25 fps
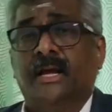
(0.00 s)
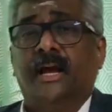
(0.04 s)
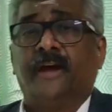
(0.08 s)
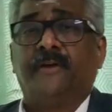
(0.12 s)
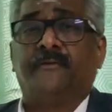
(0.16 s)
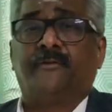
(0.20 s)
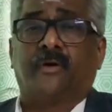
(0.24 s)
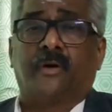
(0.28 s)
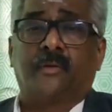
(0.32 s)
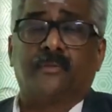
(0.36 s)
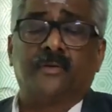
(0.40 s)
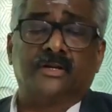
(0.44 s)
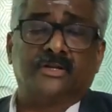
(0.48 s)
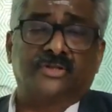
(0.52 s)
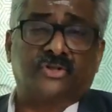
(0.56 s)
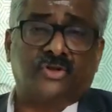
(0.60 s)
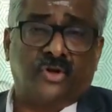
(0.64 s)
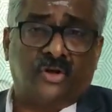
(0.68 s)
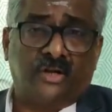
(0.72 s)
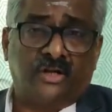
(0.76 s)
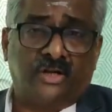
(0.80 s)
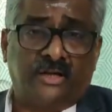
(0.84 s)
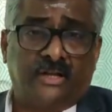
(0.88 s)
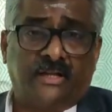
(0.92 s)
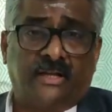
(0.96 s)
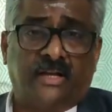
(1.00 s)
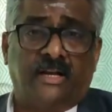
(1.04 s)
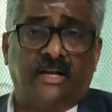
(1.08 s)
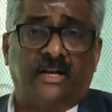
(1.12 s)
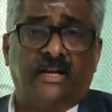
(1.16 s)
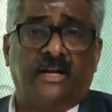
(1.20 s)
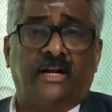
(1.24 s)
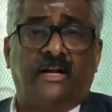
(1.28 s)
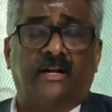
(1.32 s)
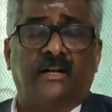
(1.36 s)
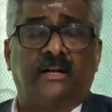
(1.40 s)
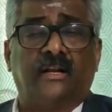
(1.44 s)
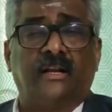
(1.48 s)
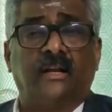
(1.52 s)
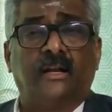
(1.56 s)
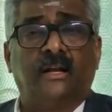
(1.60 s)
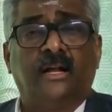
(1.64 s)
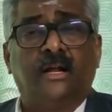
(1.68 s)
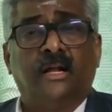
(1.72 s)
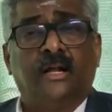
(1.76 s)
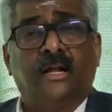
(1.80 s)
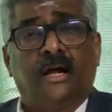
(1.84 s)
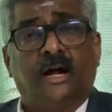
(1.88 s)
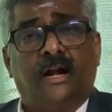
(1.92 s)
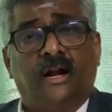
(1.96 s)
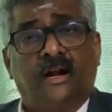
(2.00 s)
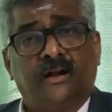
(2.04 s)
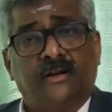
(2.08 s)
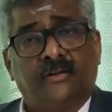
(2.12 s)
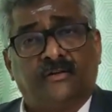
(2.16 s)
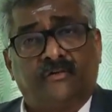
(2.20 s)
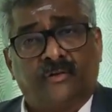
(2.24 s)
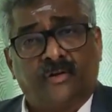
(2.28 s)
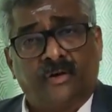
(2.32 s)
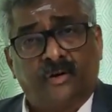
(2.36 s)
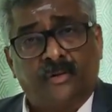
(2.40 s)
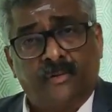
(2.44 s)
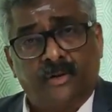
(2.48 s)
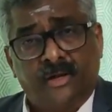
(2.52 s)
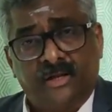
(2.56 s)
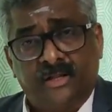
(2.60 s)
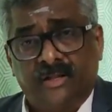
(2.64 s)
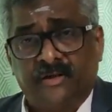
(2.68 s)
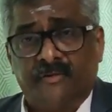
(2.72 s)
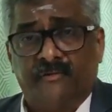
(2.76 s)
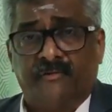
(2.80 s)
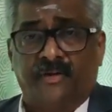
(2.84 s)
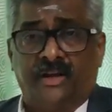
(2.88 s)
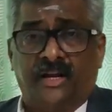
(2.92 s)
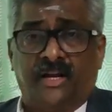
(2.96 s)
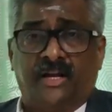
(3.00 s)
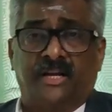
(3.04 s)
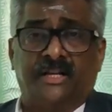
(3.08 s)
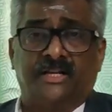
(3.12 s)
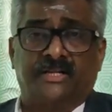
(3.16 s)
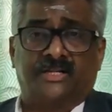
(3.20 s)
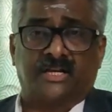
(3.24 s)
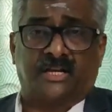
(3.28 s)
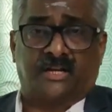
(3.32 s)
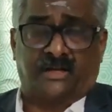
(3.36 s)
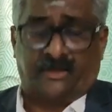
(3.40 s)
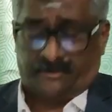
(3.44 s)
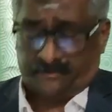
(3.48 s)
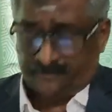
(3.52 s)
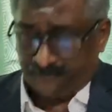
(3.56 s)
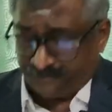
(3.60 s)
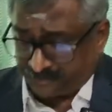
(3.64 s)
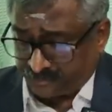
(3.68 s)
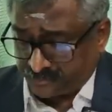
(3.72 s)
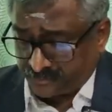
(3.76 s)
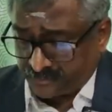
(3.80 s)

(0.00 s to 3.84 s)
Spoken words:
It formed a solid green candle and formed in the weekly chart.